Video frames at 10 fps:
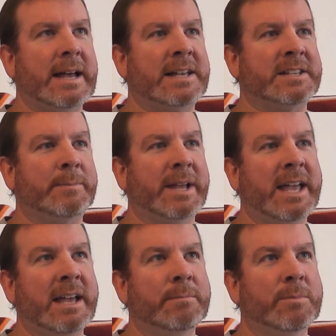As I
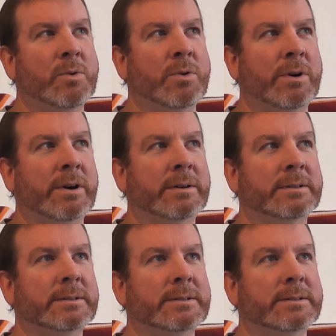became more